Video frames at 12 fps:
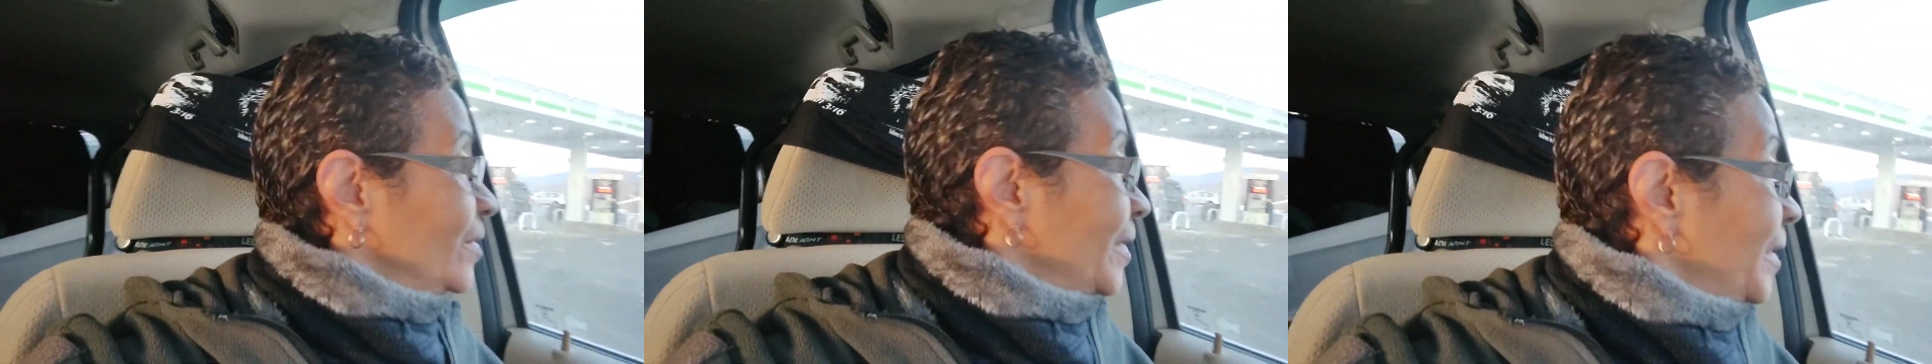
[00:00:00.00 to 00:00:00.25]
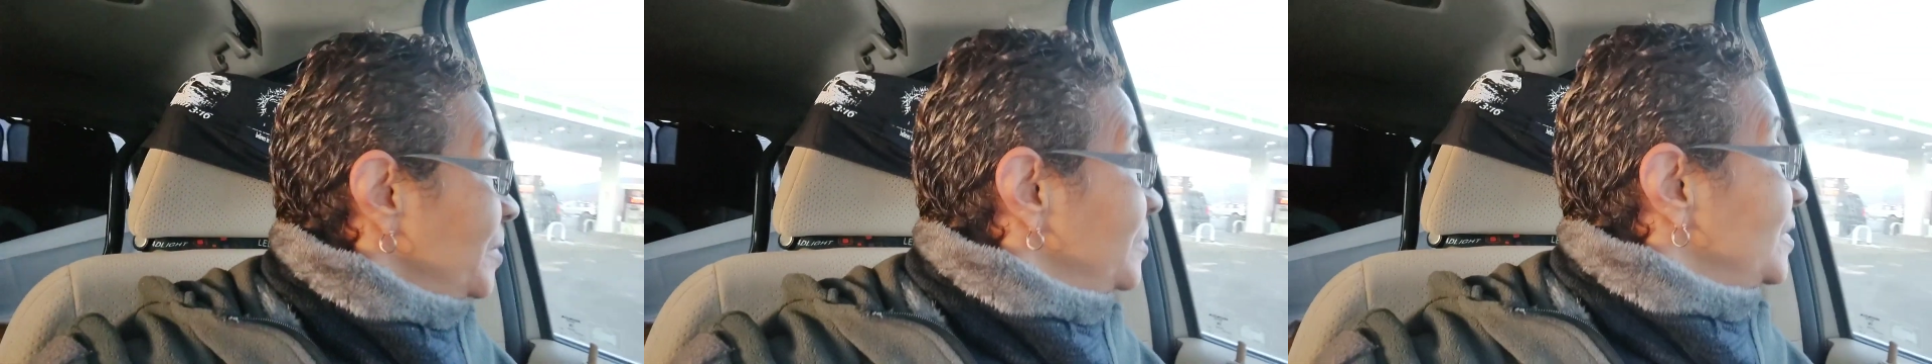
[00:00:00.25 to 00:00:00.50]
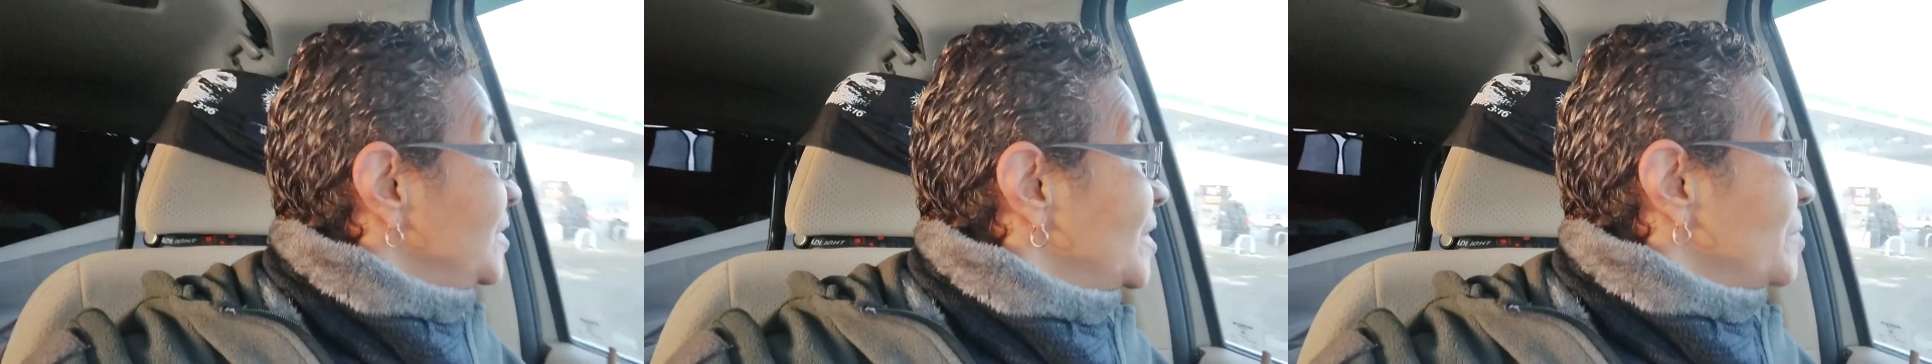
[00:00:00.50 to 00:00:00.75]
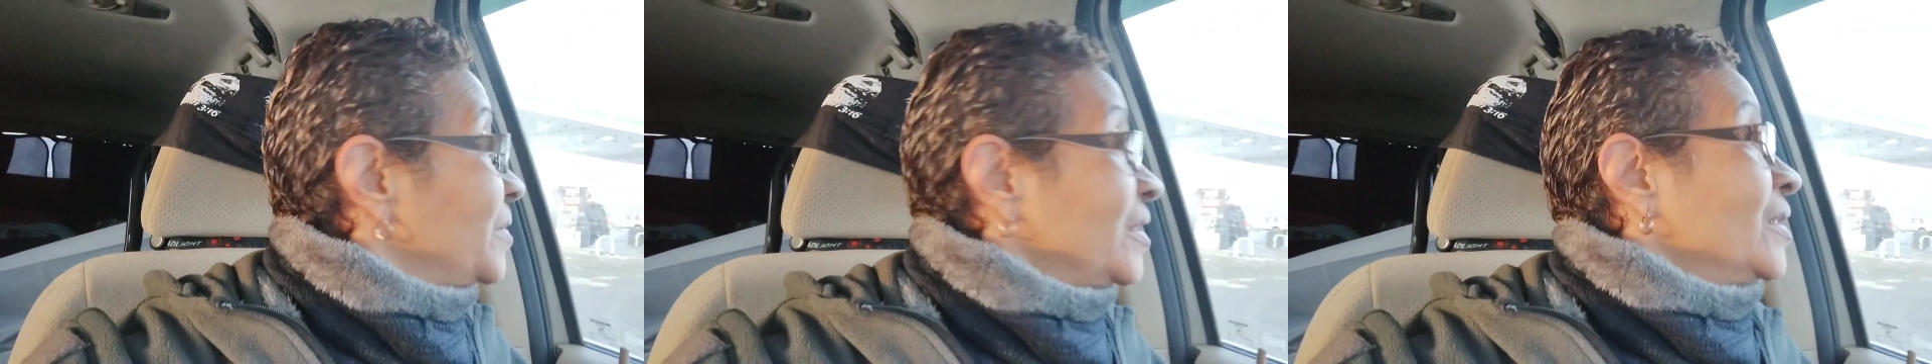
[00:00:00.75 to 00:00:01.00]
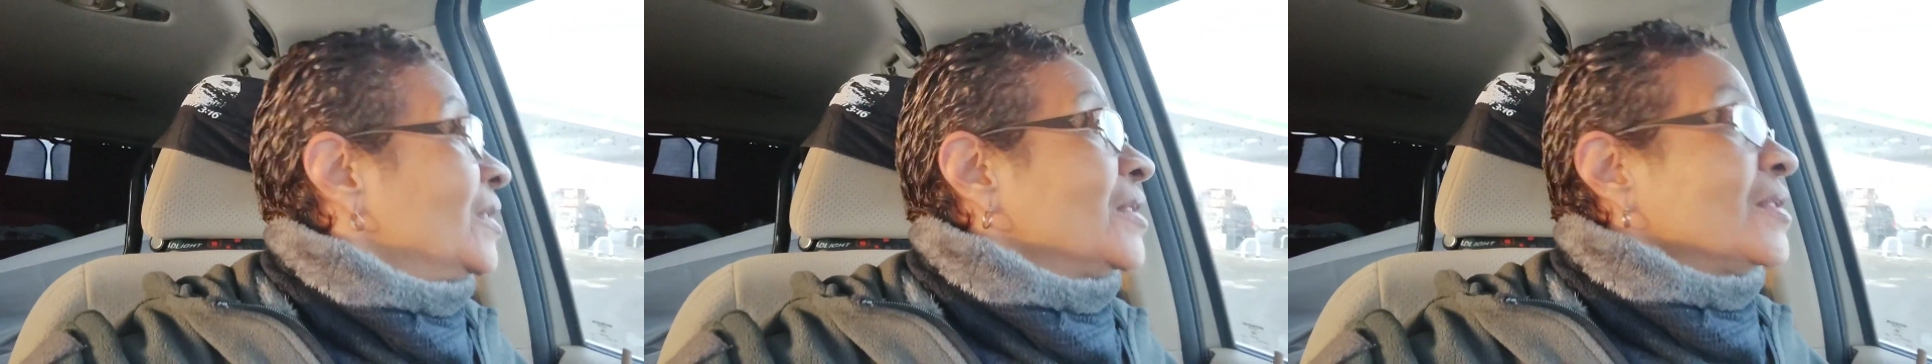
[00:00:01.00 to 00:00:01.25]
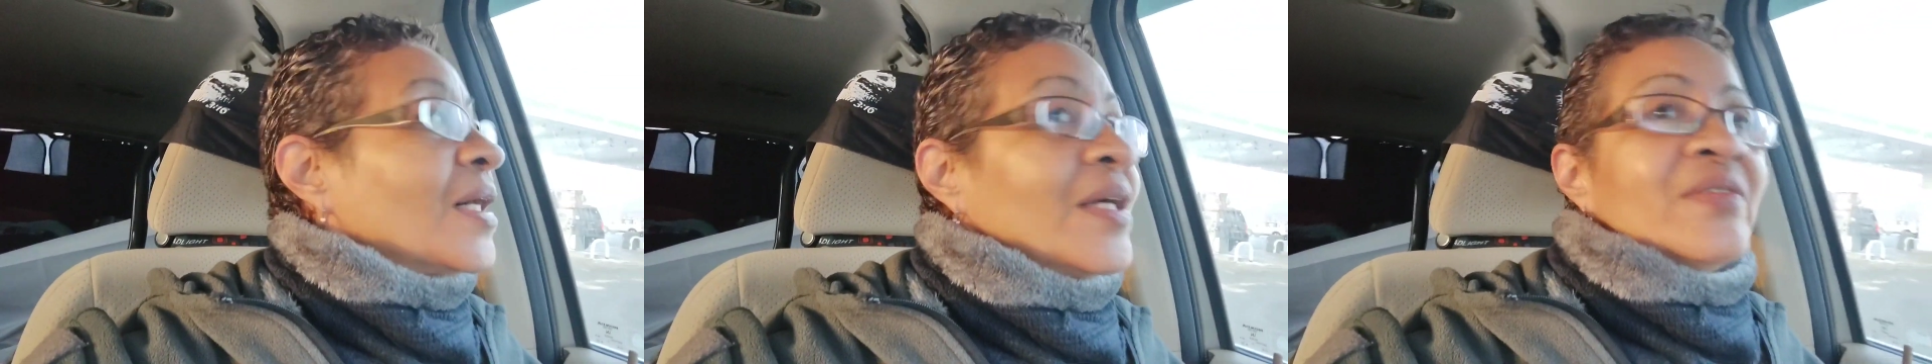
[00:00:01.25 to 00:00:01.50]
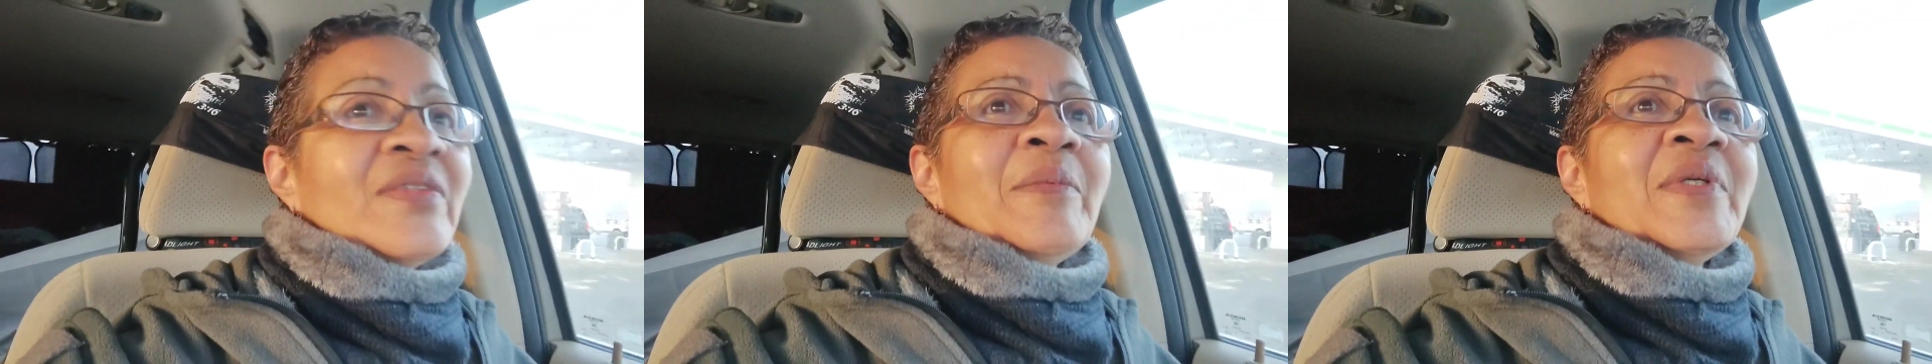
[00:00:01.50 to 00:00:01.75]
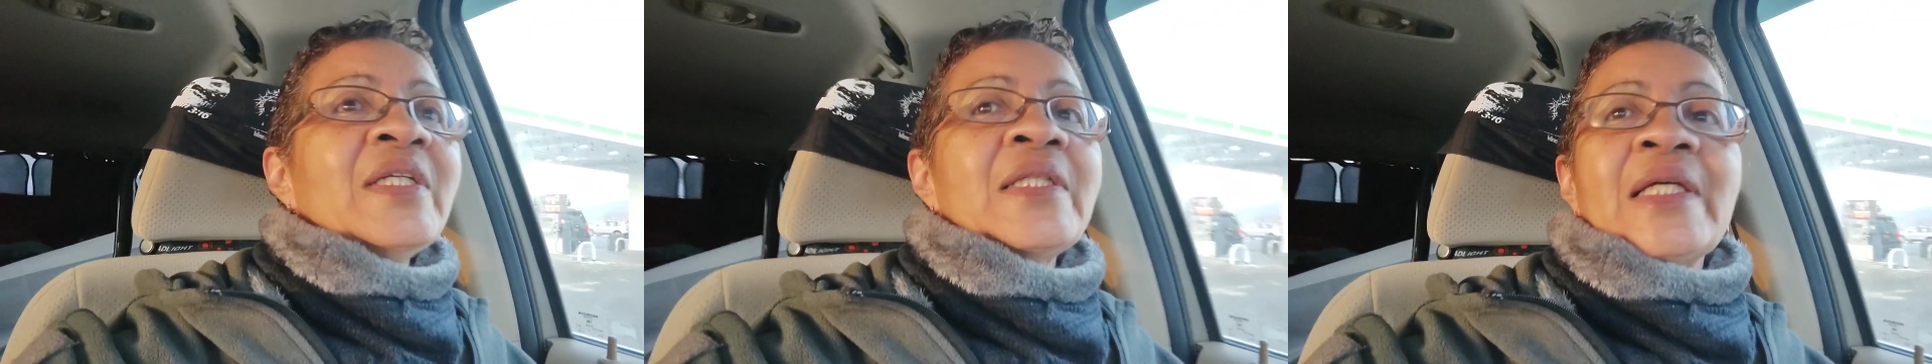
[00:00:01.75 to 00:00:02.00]
You gotta meet Debbie. Guys, let
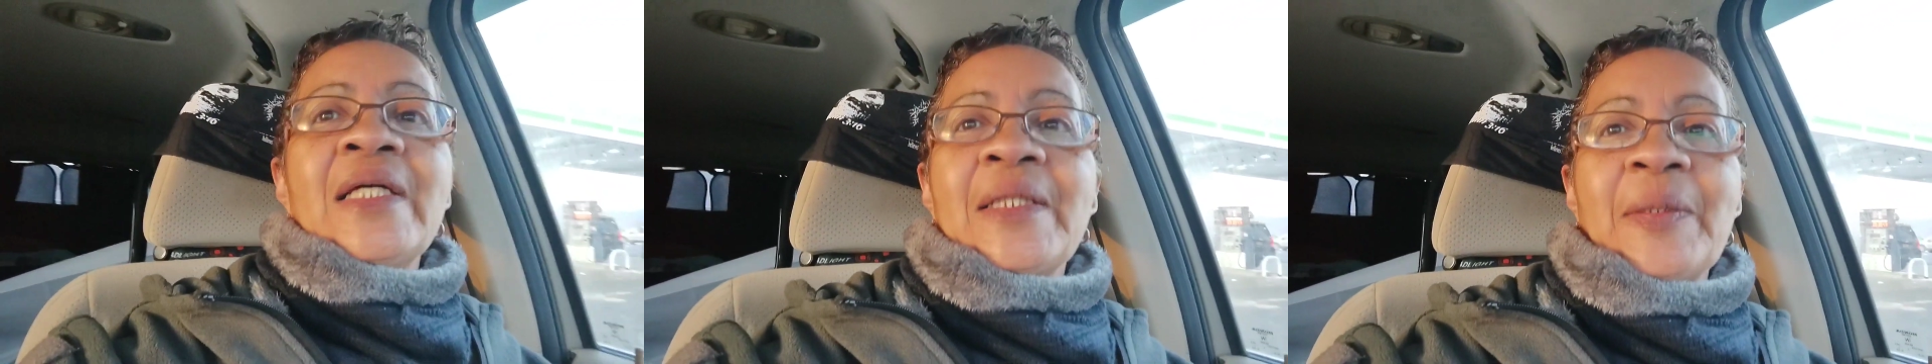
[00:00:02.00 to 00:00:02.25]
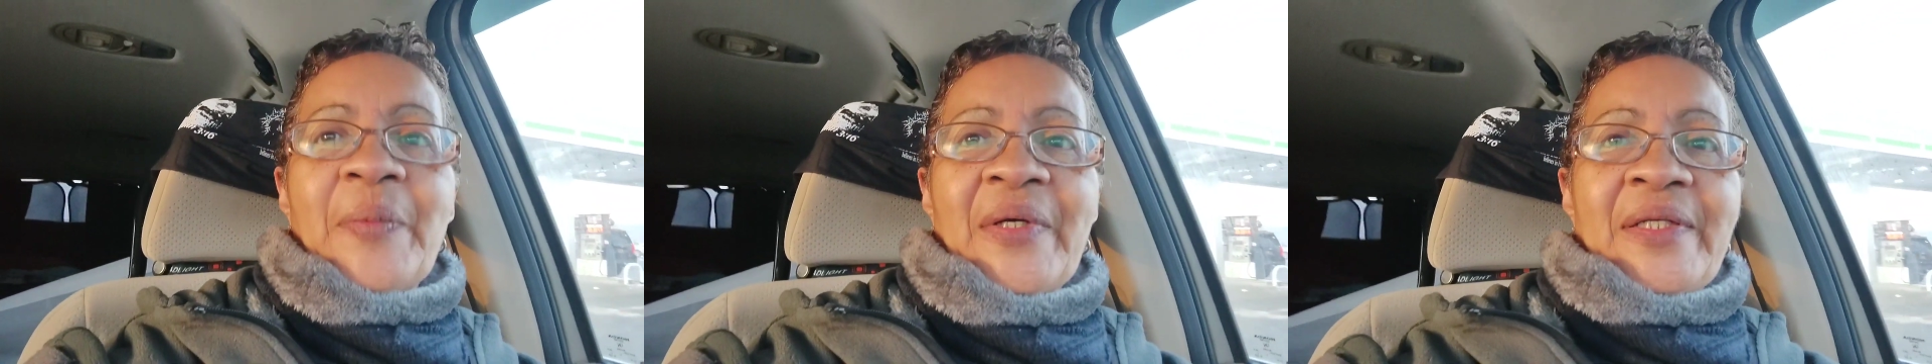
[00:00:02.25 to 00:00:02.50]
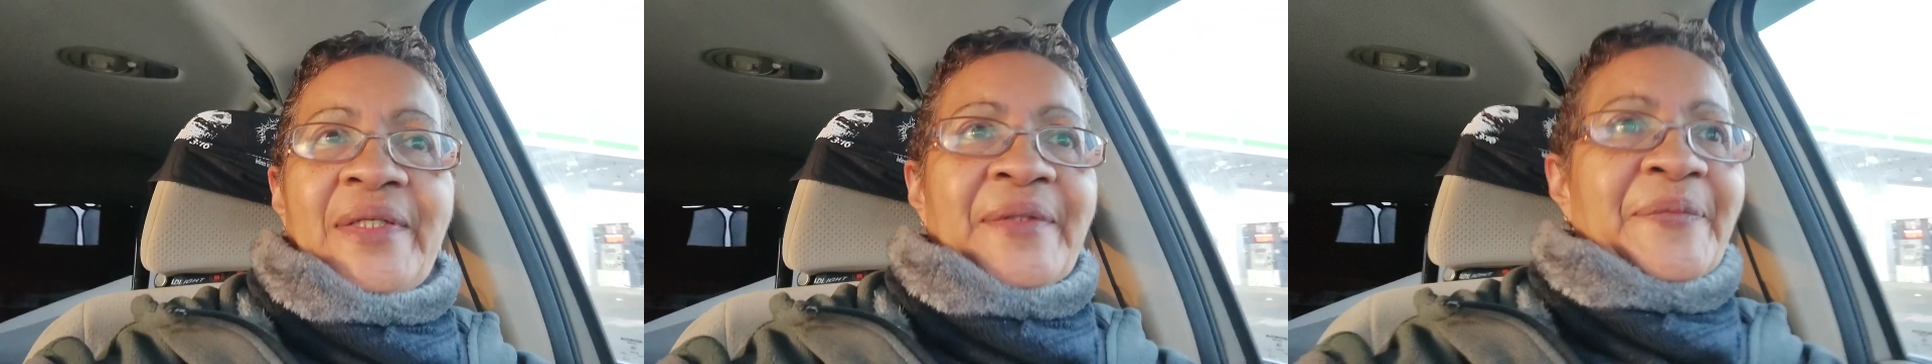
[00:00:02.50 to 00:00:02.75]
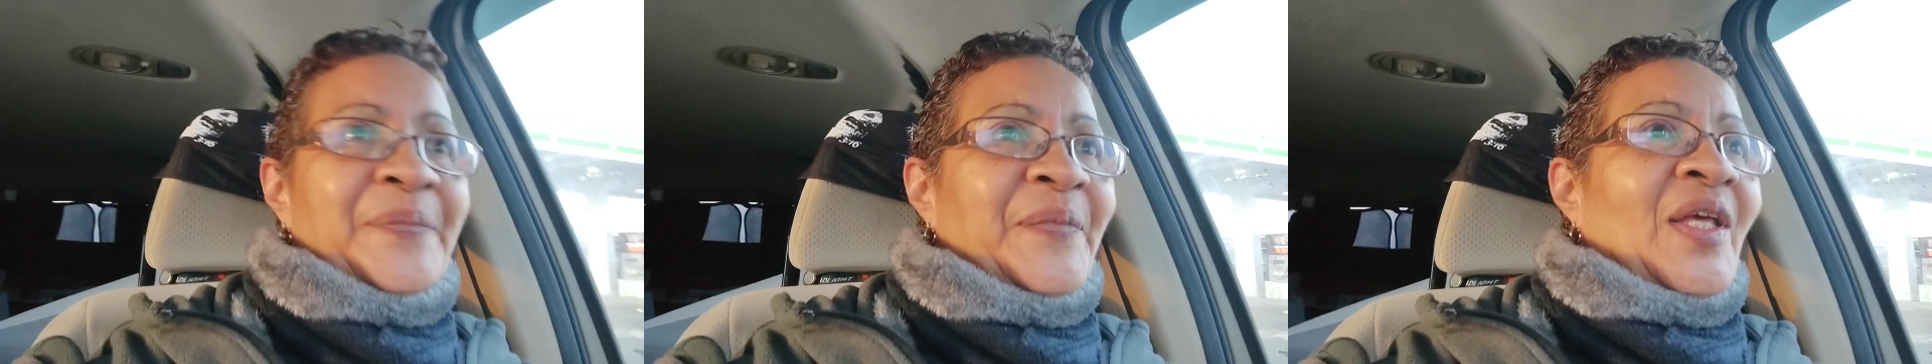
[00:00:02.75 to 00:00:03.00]
me get the heck up out of here.